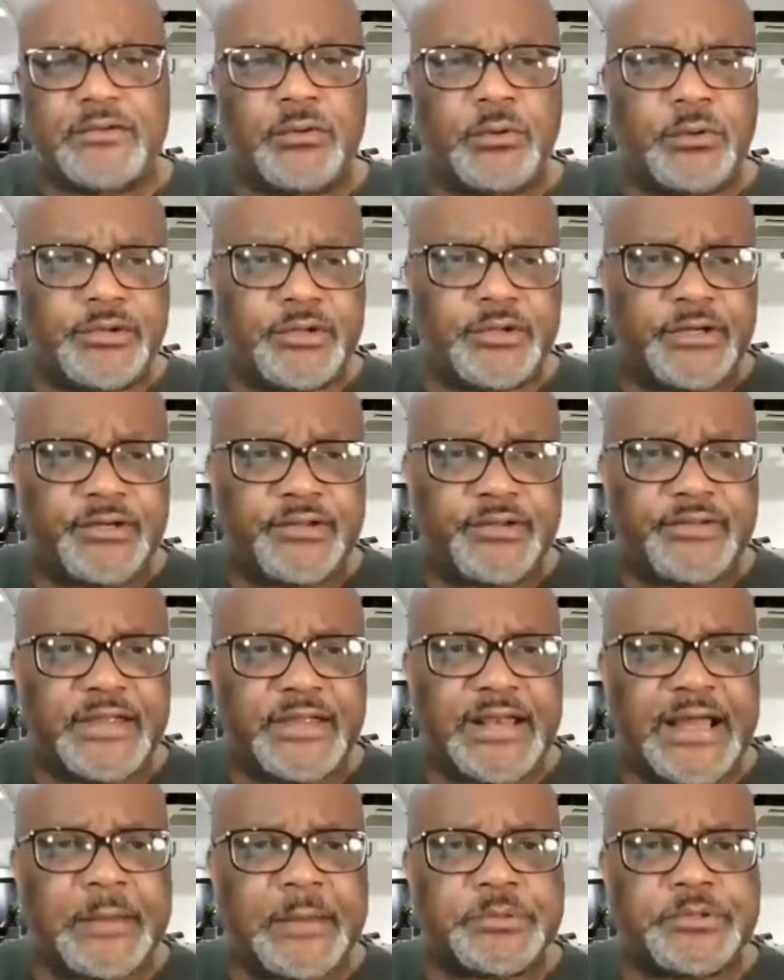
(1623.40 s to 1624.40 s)
in order to
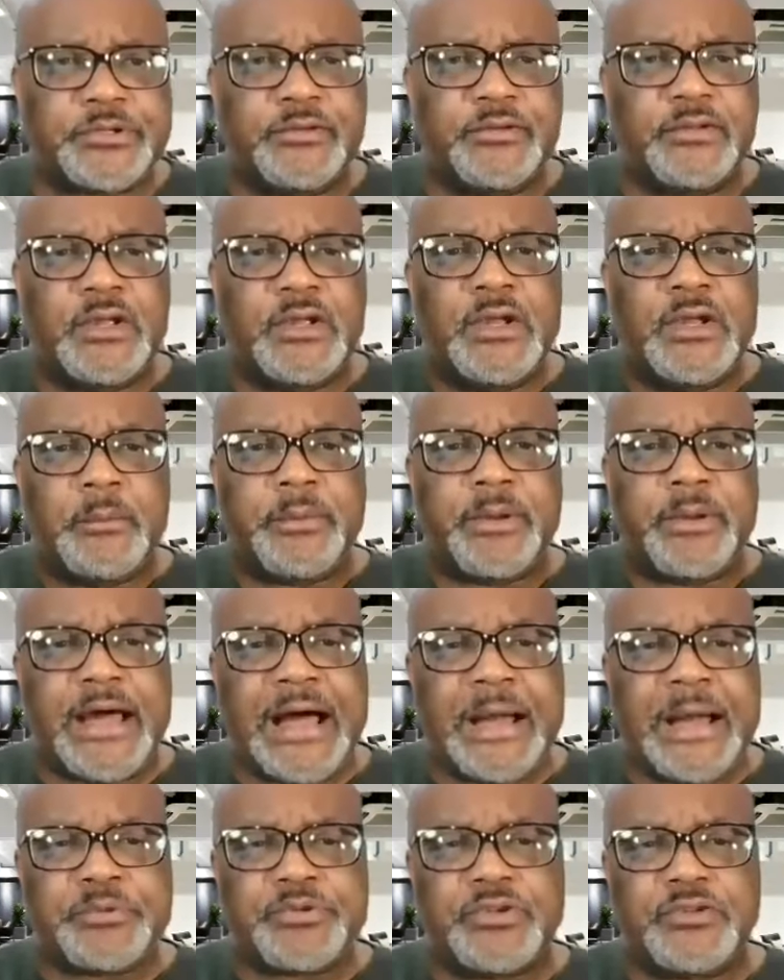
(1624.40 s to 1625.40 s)
understand options. But
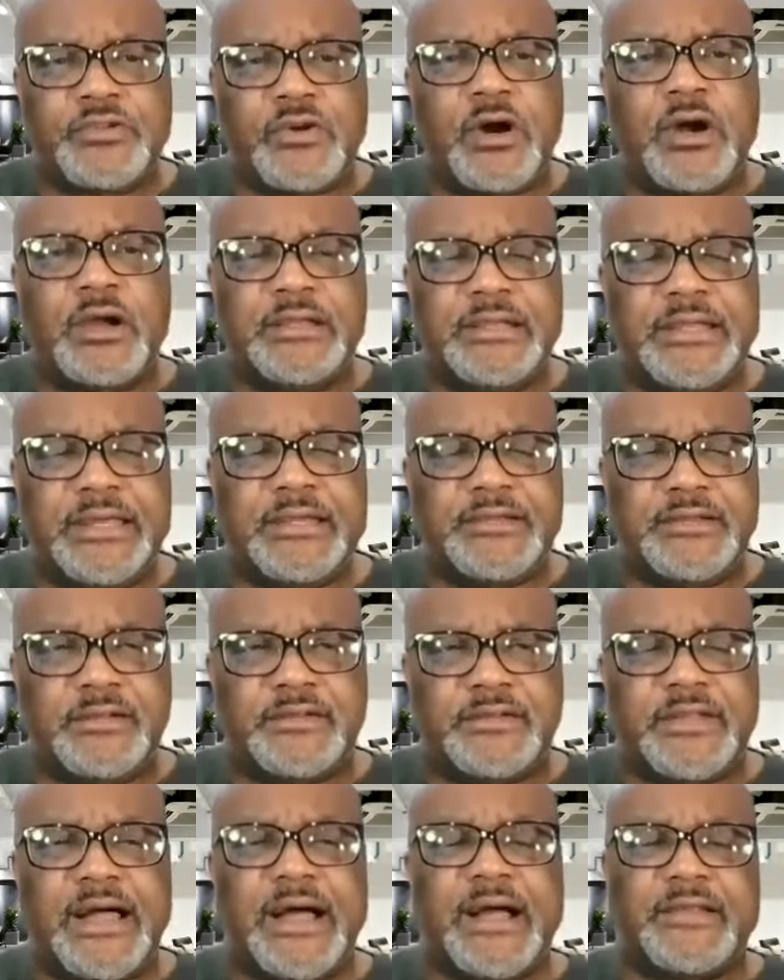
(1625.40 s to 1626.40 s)
options are linked to
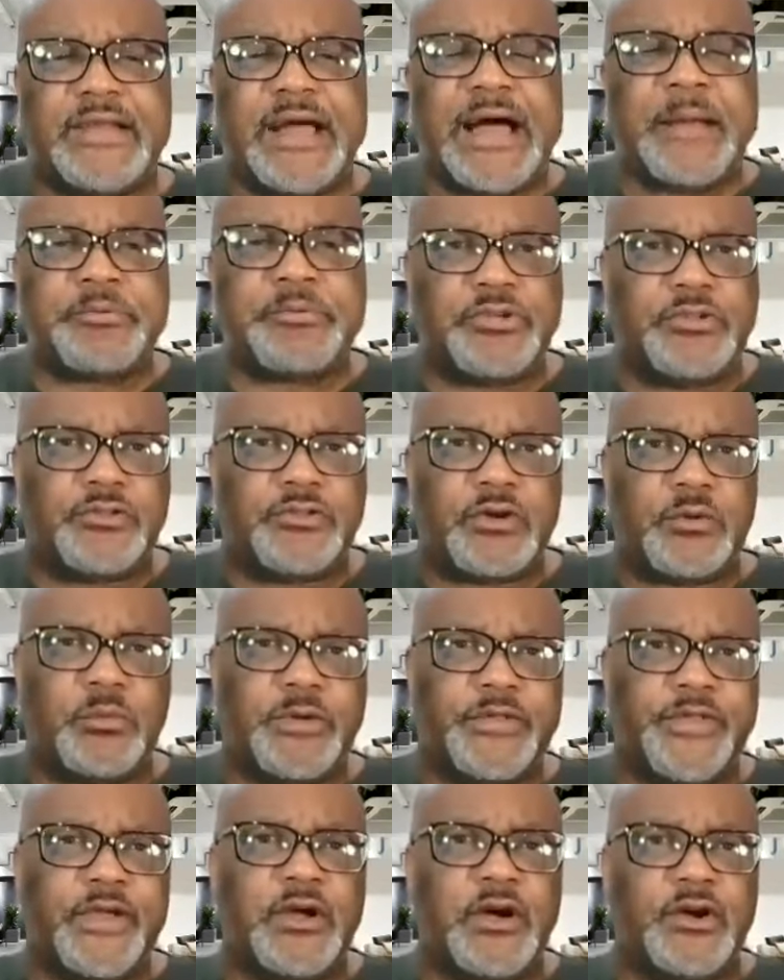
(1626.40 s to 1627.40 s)
stocks. Options are
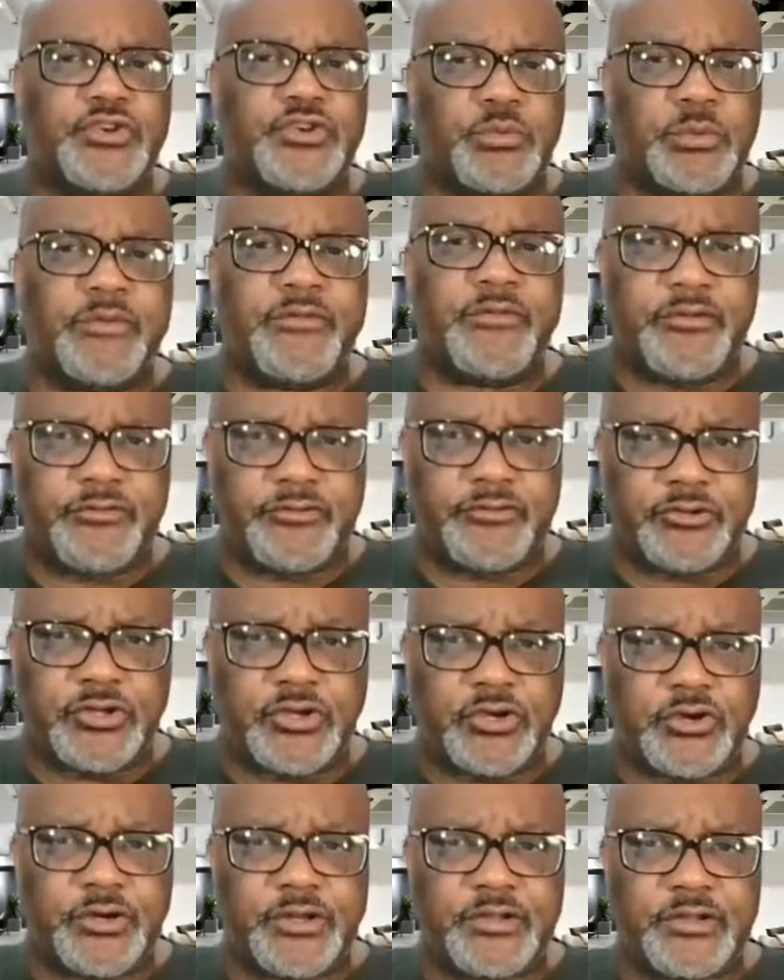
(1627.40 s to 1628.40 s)
what they call derivative
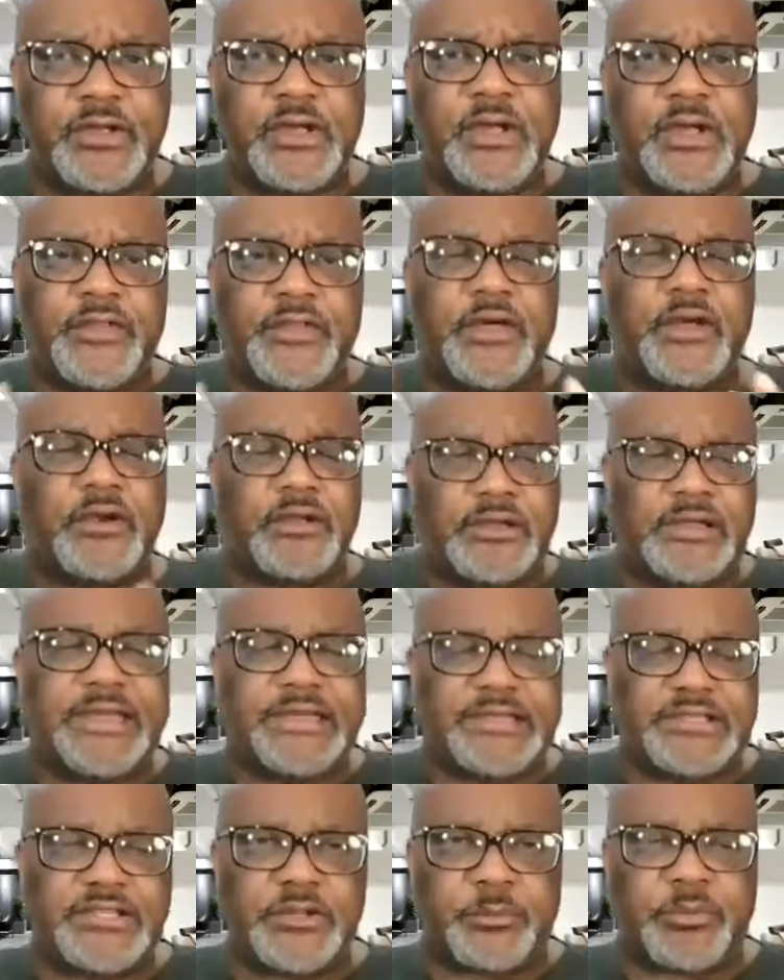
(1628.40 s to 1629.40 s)
securities that are
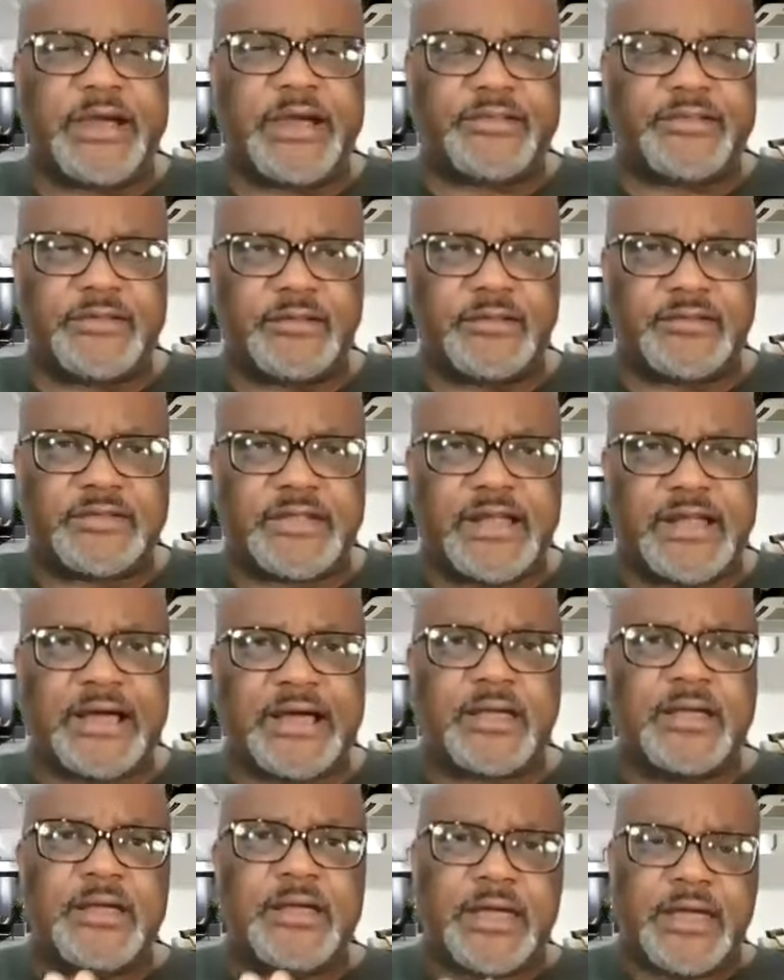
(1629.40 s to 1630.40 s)
linked to the price of the stock.